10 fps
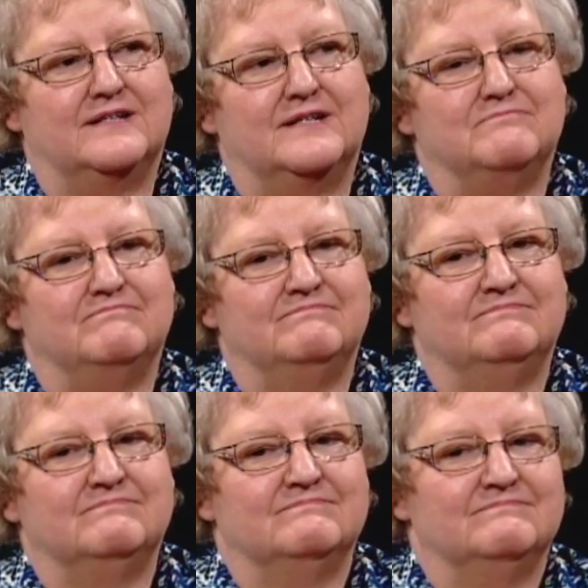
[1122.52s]

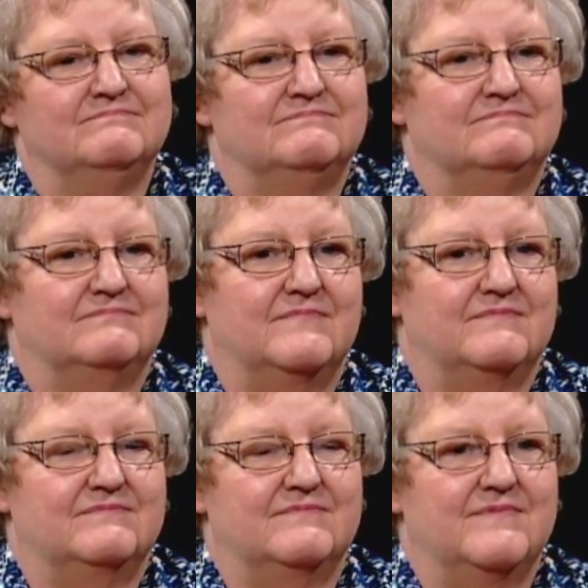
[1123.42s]
cultural um,
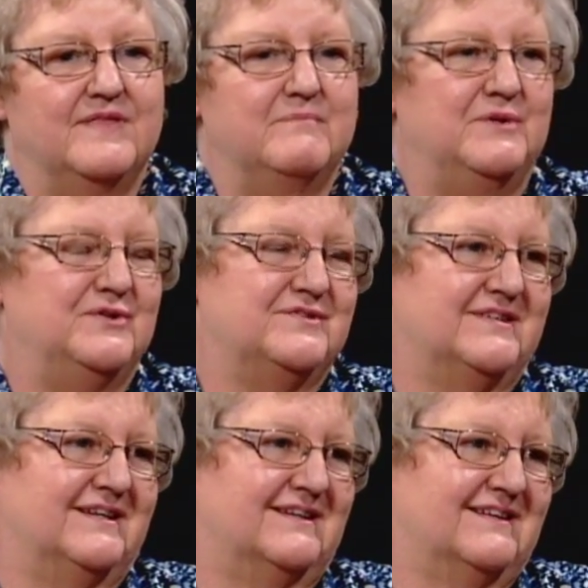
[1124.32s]
specific, the things.
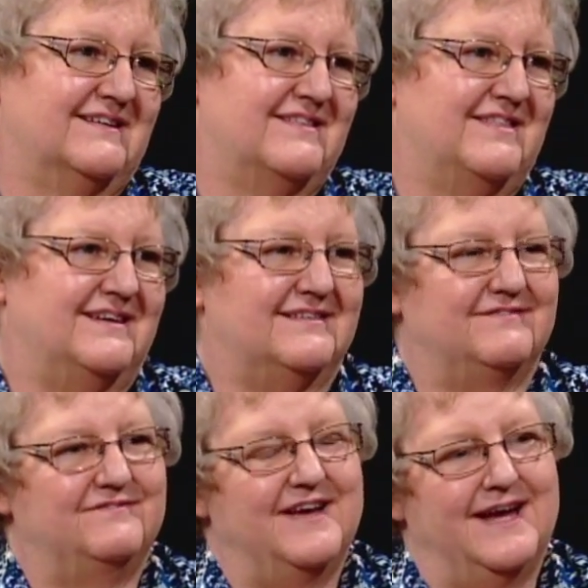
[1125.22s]
music, the
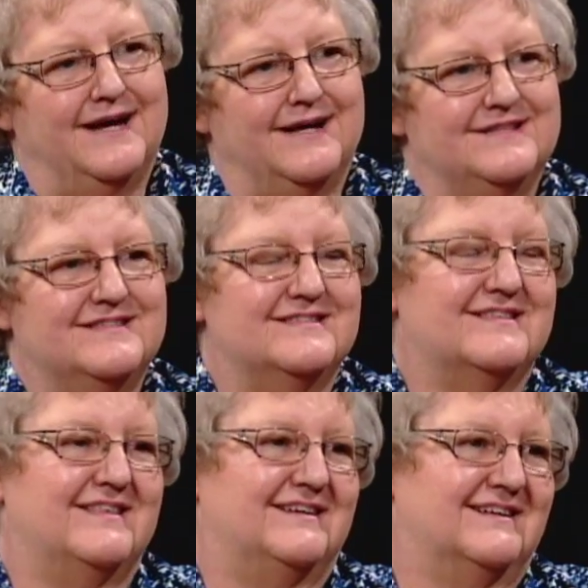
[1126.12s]
fads, mm
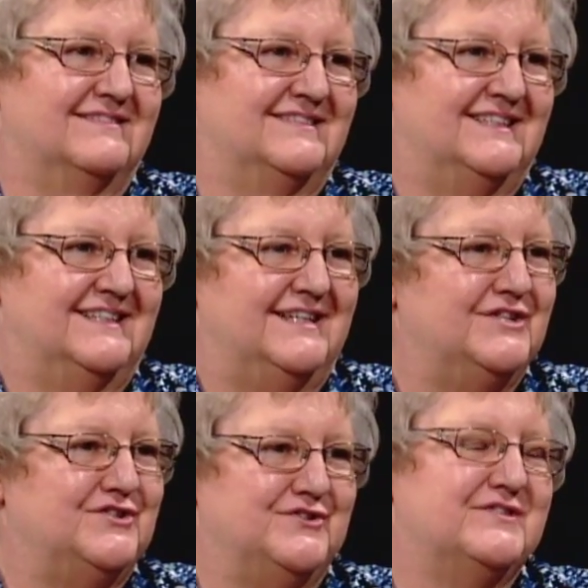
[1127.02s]
-hmm. the
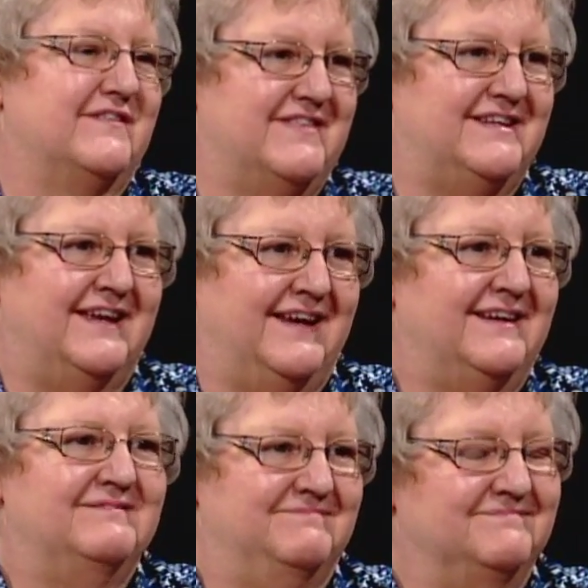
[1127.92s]
issues of the mm-hmm. day.